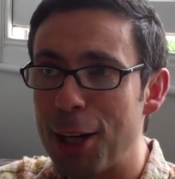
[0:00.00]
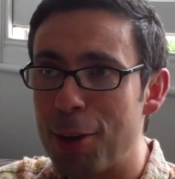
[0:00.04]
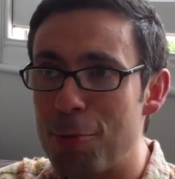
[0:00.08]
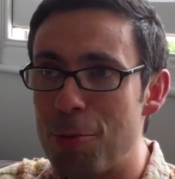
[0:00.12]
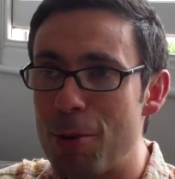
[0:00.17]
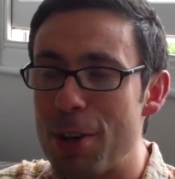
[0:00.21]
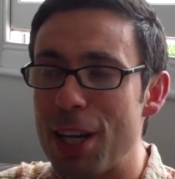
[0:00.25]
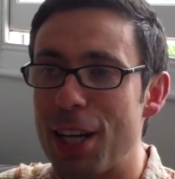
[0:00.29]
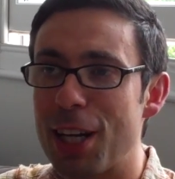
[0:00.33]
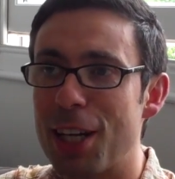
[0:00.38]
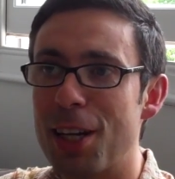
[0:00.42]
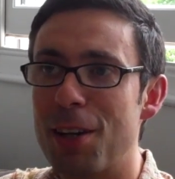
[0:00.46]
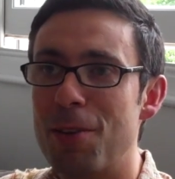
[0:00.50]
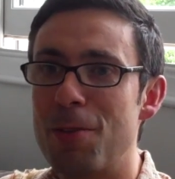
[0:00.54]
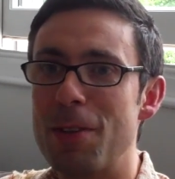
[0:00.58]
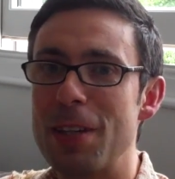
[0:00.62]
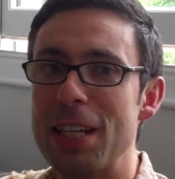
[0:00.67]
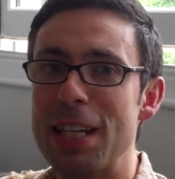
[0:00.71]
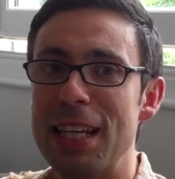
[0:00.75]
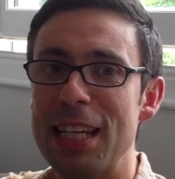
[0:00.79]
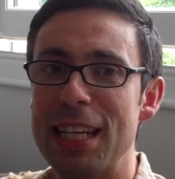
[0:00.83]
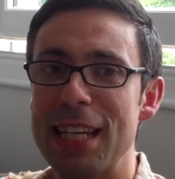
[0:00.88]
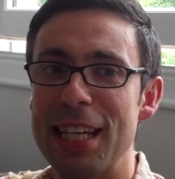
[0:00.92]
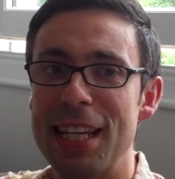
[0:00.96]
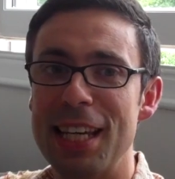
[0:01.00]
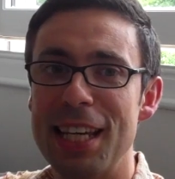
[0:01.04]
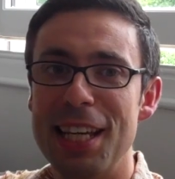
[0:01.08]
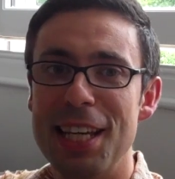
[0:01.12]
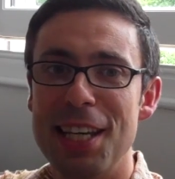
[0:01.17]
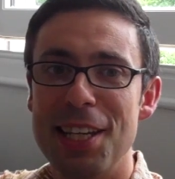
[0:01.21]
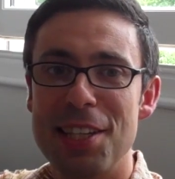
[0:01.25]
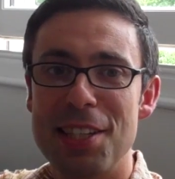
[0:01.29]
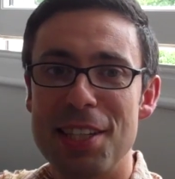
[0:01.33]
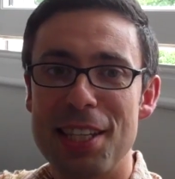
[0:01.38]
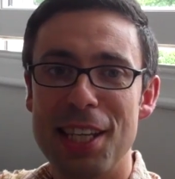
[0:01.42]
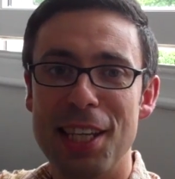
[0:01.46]
we are really
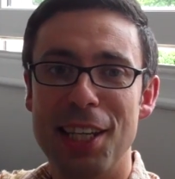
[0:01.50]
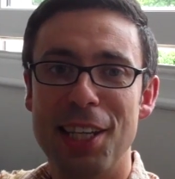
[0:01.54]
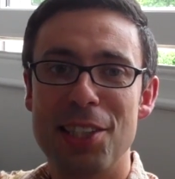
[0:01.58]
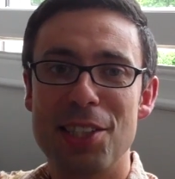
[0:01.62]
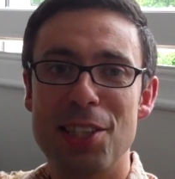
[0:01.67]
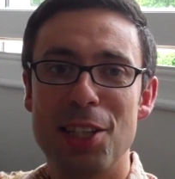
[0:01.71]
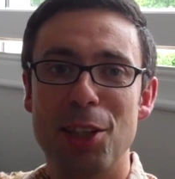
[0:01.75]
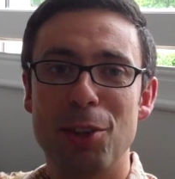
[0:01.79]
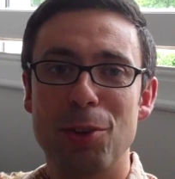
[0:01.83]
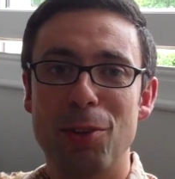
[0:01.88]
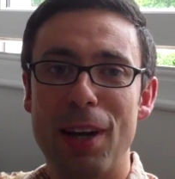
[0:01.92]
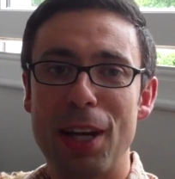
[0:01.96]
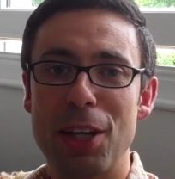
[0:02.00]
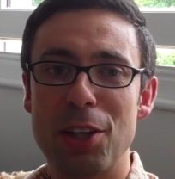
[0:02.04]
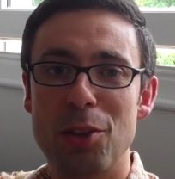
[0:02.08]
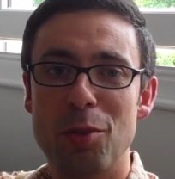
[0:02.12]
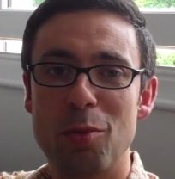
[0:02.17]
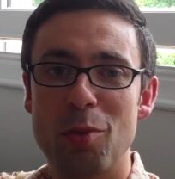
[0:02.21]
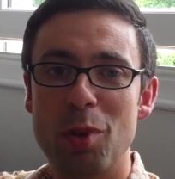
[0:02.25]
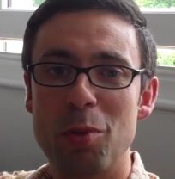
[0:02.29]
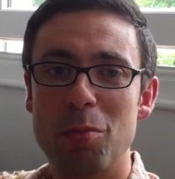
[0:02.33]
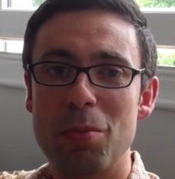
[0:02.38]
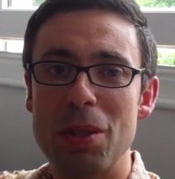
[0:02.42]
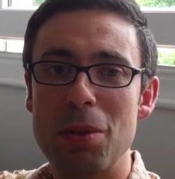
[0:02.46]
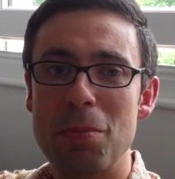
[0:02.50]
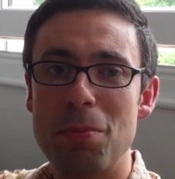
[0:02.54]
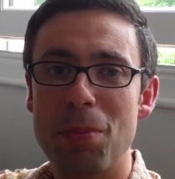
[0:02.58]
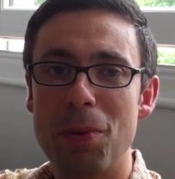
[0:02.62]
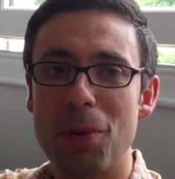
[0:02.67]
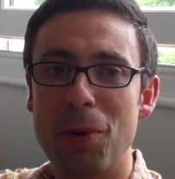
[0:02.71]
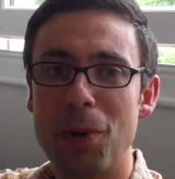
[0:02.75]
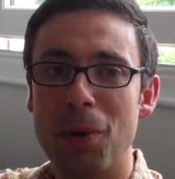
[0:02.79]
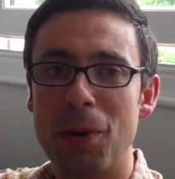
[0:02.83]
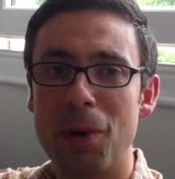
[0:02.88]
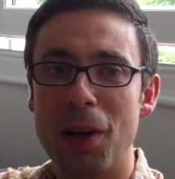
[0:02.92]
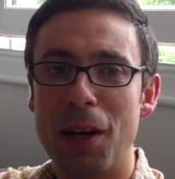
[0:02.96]
seeing a situation where
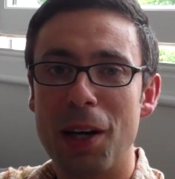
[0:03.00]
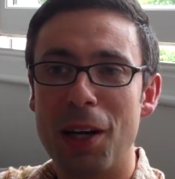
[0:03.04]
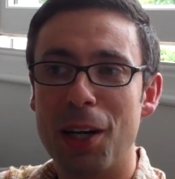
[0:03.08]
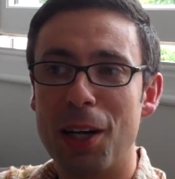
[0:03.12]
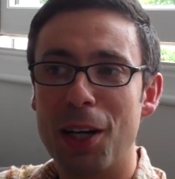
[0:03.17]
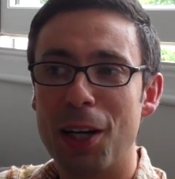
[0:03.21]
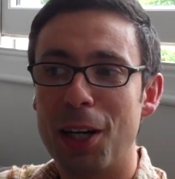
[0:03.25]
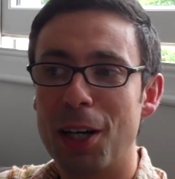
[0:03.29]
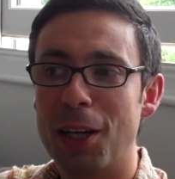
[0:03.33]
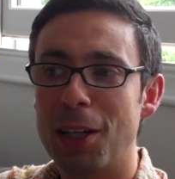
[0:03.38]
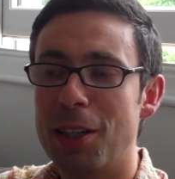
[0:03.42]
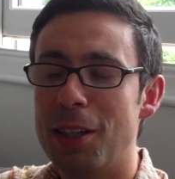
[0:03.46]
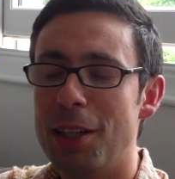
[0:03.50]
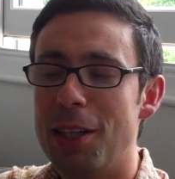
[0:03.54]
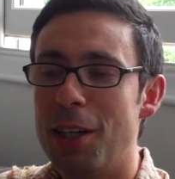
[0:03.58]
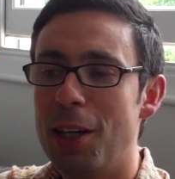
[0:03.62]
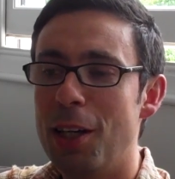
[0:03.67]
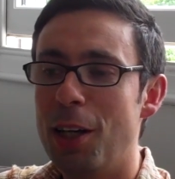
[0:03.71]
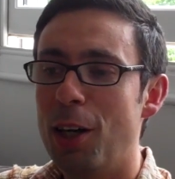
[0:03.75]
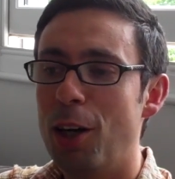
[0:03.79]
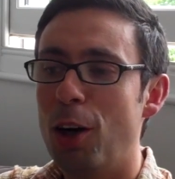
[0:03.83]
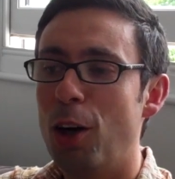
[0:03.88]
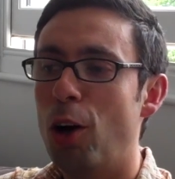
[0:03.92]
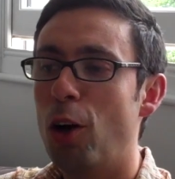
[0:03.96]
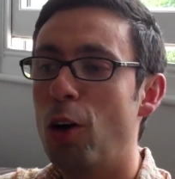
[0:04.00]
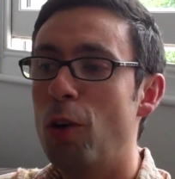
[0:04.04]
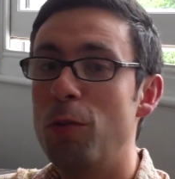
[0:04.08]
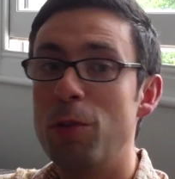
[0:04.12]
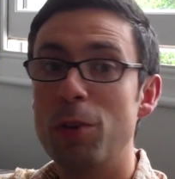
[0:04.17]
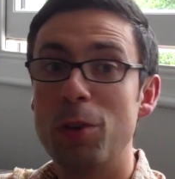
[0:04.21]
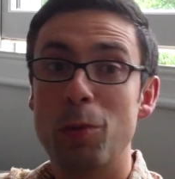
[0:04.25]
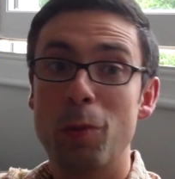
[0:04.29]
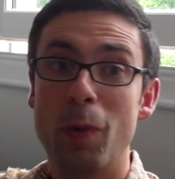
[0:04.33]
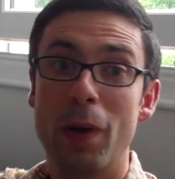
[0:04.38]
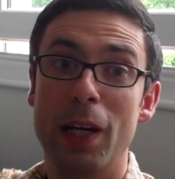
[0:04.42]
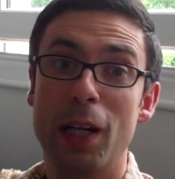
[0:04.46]
people are
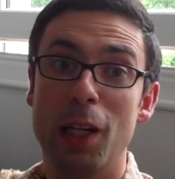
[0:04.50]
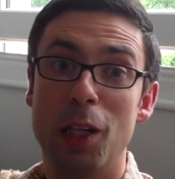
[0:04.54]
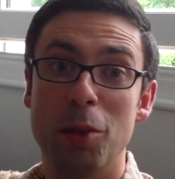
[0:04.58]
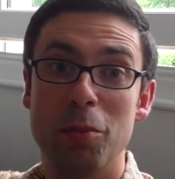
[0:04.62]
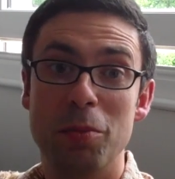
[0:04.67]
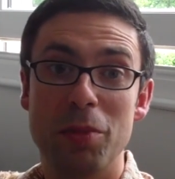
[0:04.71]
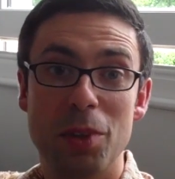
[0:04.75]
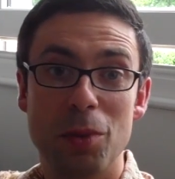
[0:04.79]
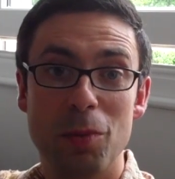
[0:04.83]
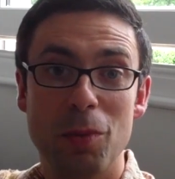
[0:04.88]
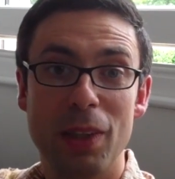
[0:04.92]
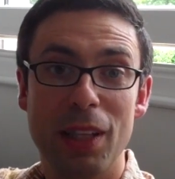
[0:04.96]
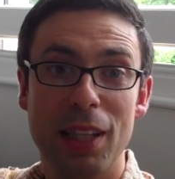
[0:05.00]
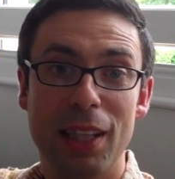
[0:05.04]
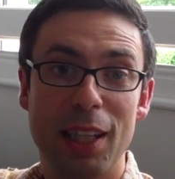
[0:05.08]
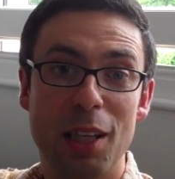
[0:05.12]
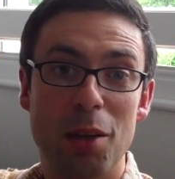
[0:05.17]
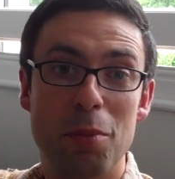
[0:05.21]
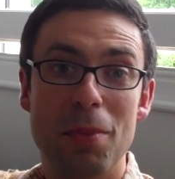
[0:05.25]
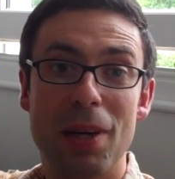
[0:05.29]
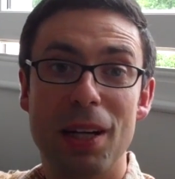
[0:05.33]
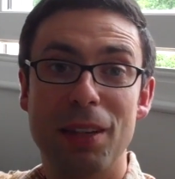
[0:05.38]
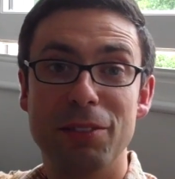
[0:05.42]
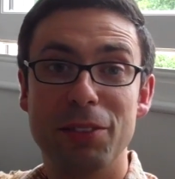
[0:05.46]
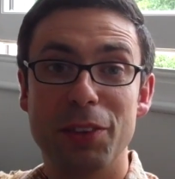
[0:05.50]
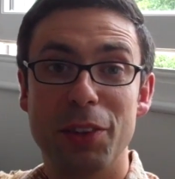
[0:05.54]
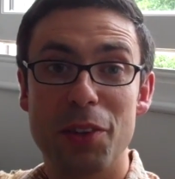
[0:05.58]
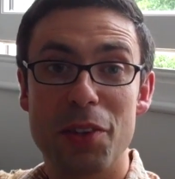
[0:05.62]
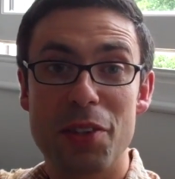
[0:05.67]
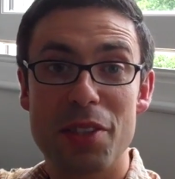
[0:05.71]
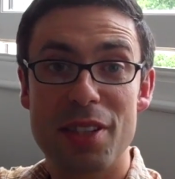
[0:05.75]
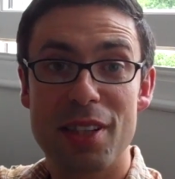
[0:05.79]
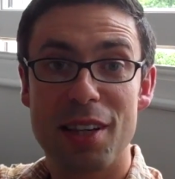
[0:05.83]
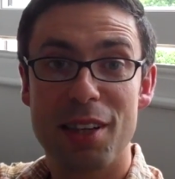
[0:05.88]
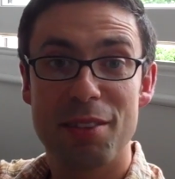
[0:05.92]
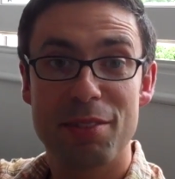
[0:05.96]
overwhelmed with the amount of
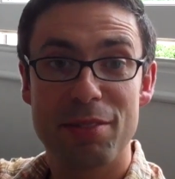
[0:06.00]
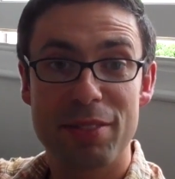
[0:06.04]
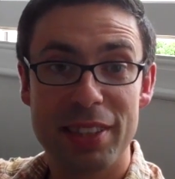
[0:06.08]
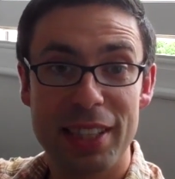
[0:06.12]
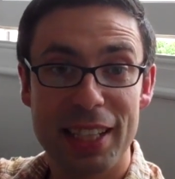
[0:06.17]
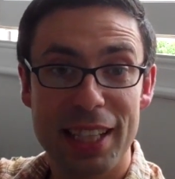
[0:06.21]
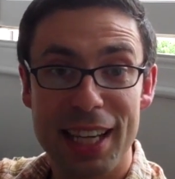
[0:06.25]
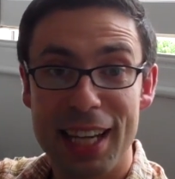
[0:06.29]
stuff they